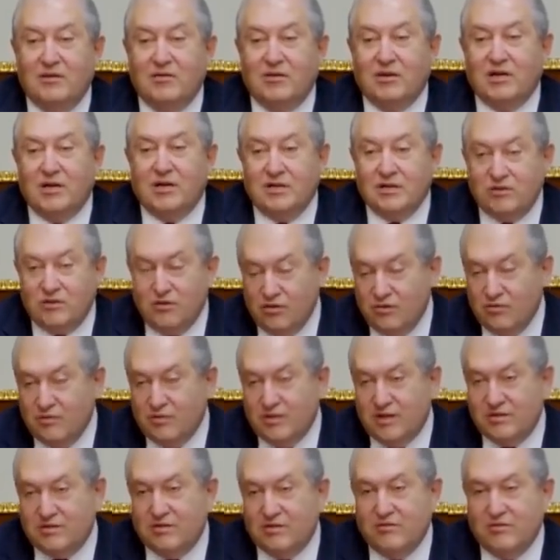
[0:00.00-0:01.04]
they were
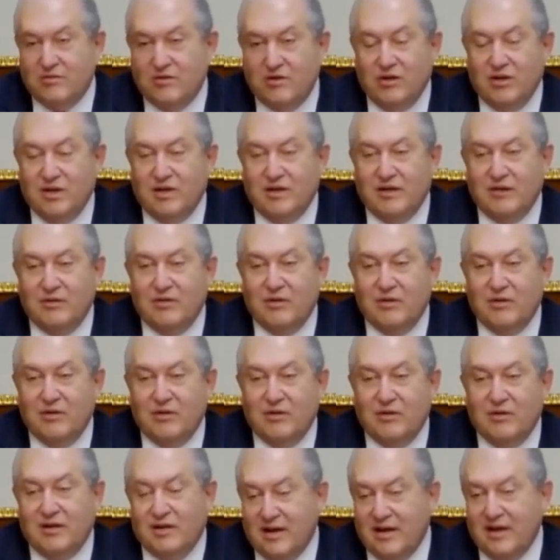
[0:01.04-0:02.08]
consumers of oil, they
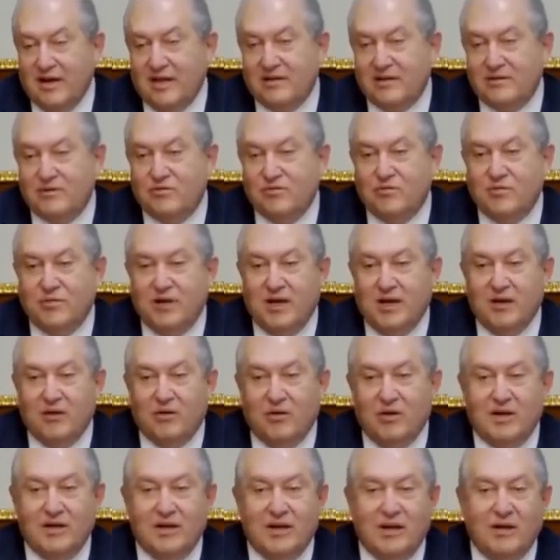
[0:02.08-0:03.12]
were clients to buy
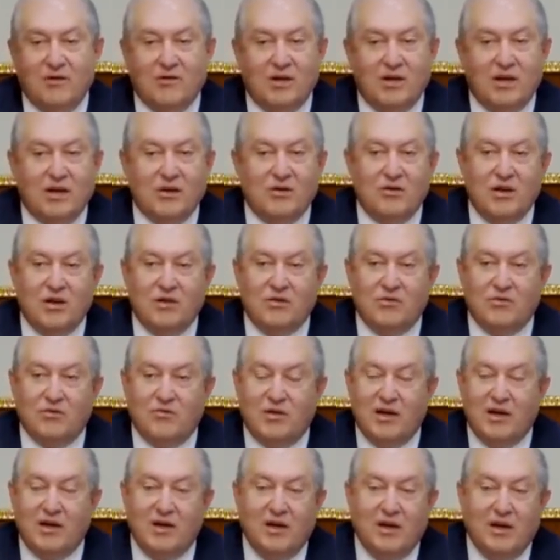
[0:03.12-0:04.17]
oil. Now they are going to
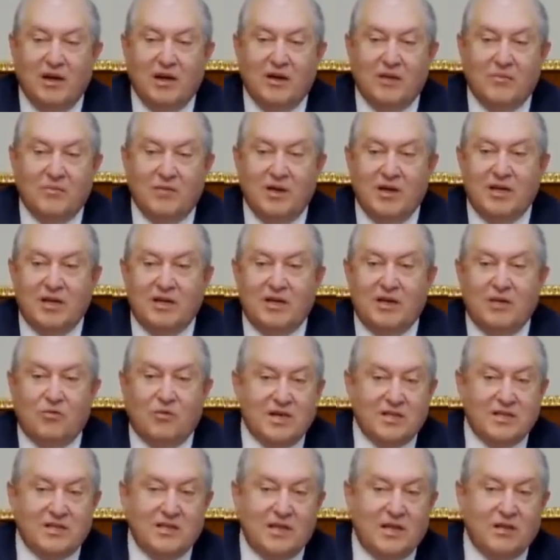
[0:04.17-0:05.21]
be the
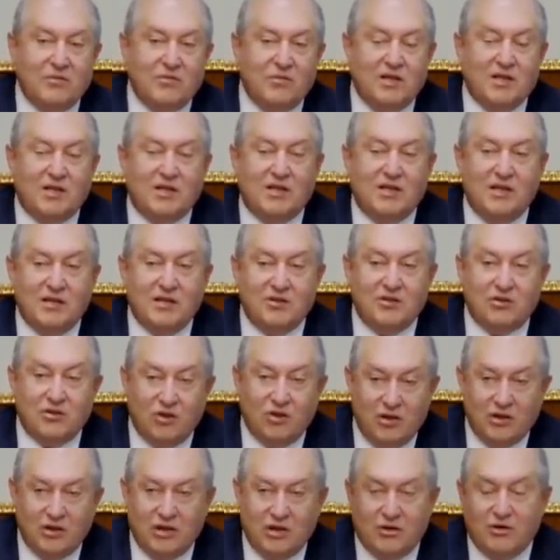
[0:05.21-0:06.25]
ones that will
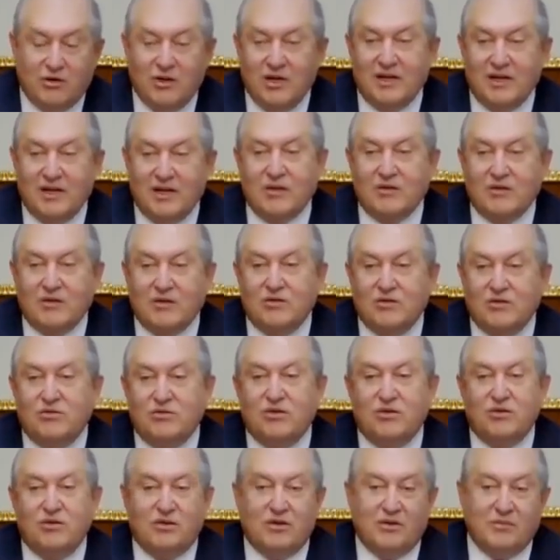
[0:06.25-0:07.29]
control the oil that goes
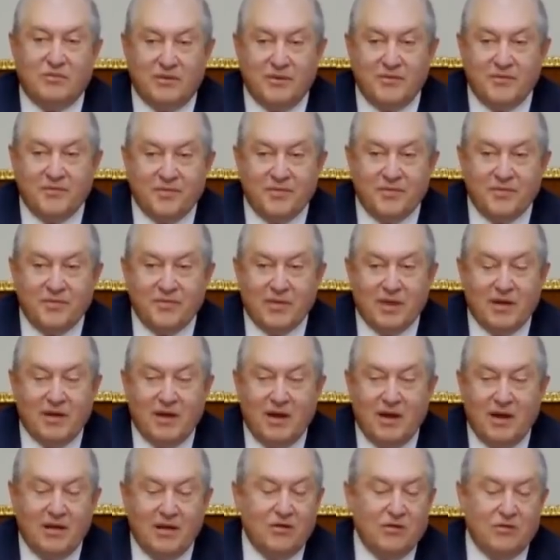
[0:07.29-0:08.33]
to Europe.
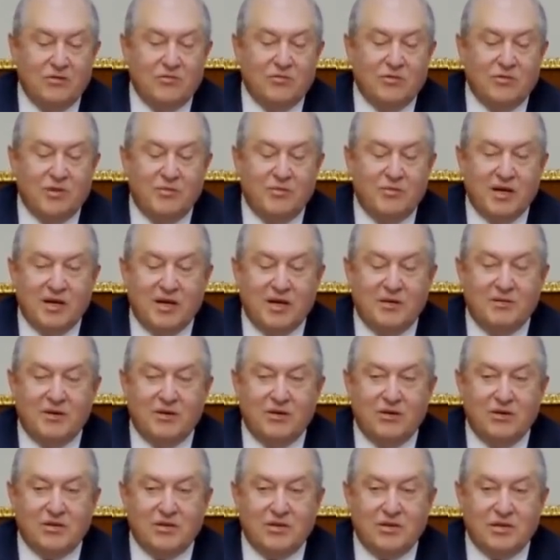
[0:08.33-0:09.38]
And Europe will become
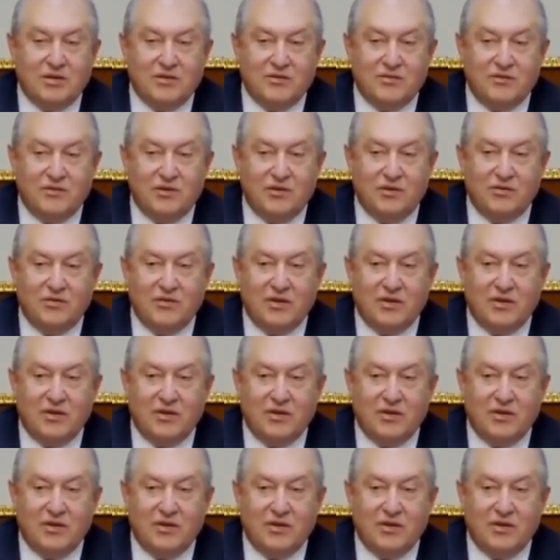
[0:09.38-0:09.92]
a hostage